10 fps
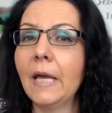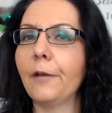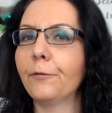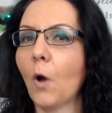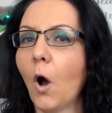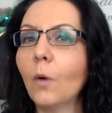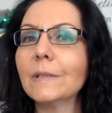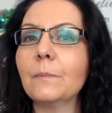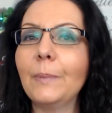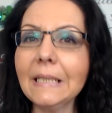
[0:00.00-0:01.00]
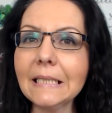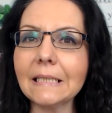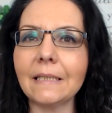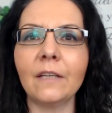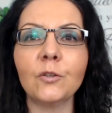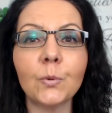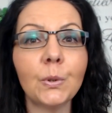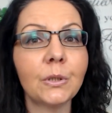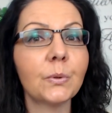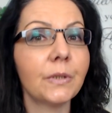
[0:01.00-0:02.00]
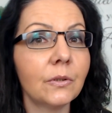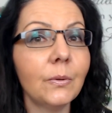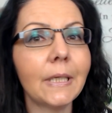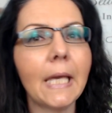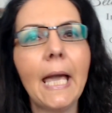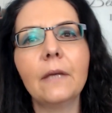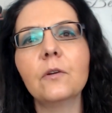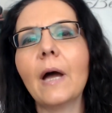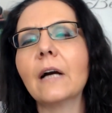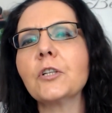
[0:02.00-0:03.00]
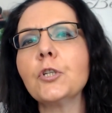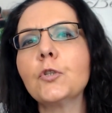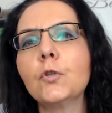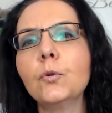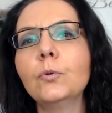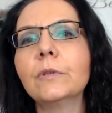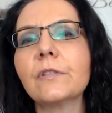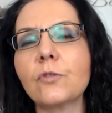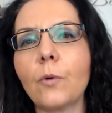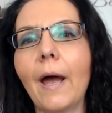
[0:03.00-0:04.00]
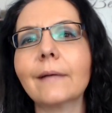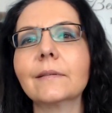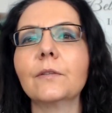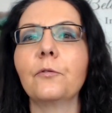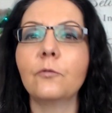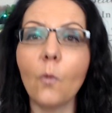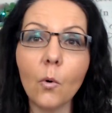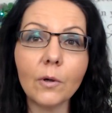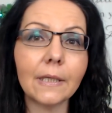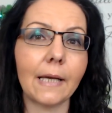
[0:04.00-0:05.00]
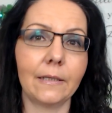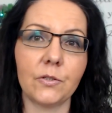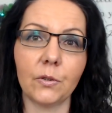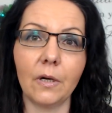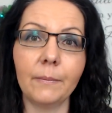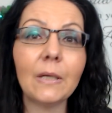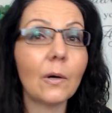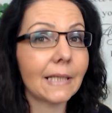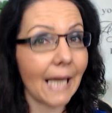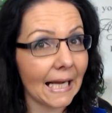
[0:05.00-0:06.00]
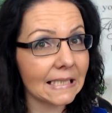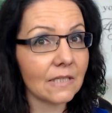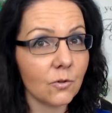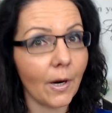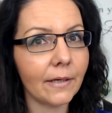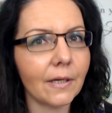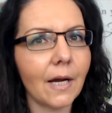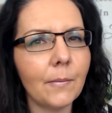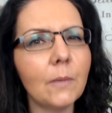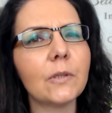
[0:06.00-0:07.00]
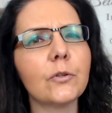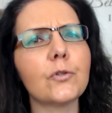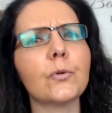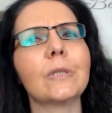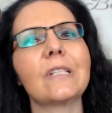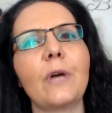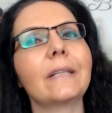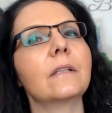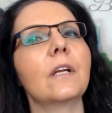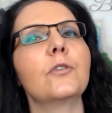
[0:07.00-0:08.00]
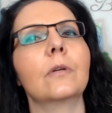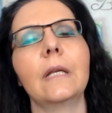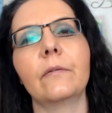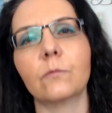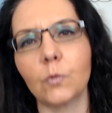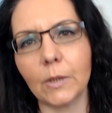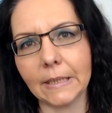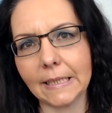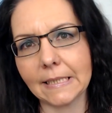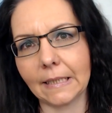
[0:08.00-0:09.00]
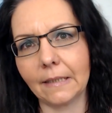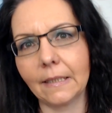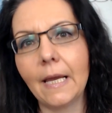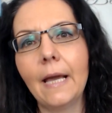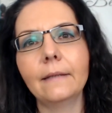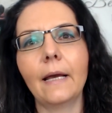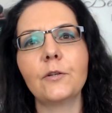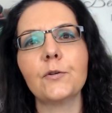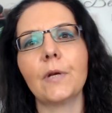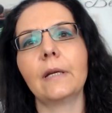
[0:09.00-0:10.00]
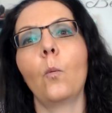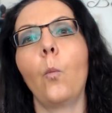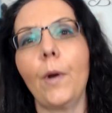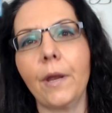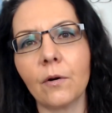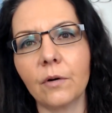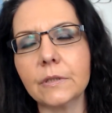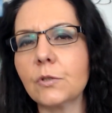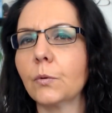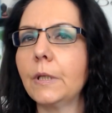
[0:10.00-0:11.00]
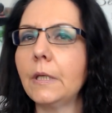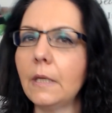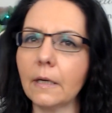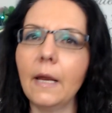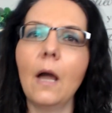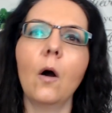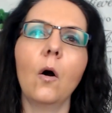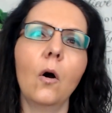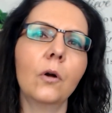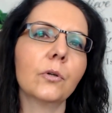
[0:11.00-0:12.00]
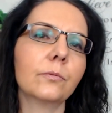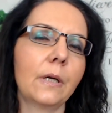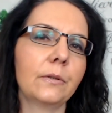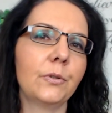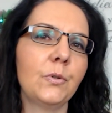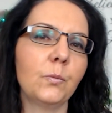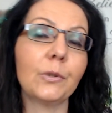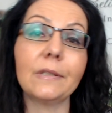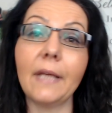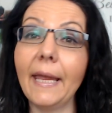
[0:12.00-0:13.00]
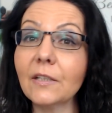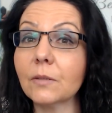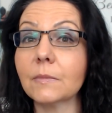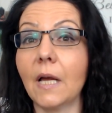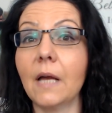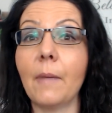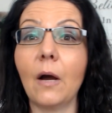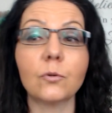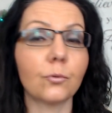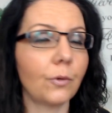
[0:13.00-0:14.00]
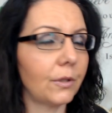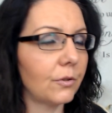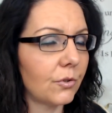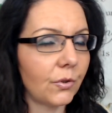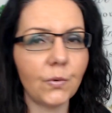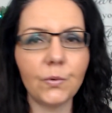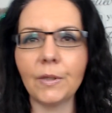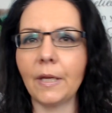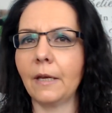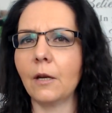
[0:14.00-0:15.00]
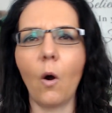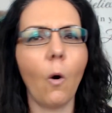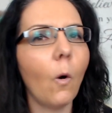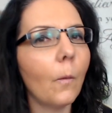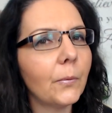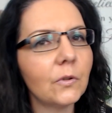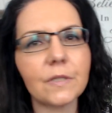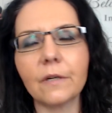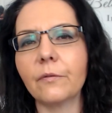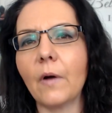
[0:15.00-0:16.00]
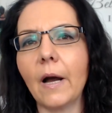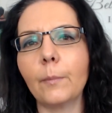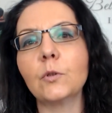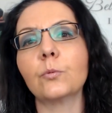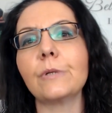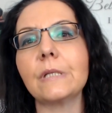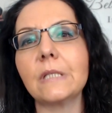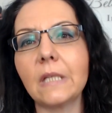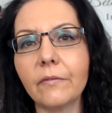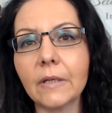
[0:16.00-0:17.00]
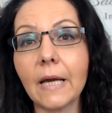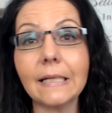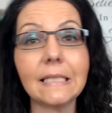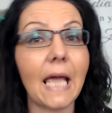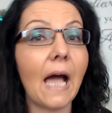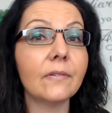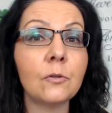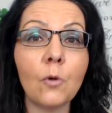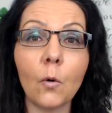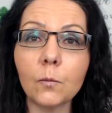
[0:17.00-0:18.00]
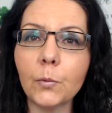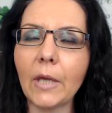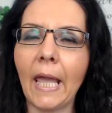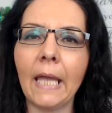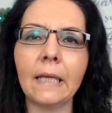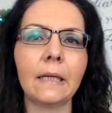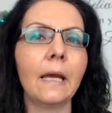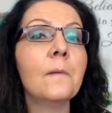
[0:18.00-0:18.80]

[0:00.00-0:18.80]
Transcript: If you're always busy and doing, you're actually too distracted for the guidance to come in, or the guidance is trying to come in, but you're so distracted that you're not even realizing it, that you're not aware of it. So here, on or around the new moon, take some time out to really tune in. Open yourself up to receiving the guidance. Have a notebook handy.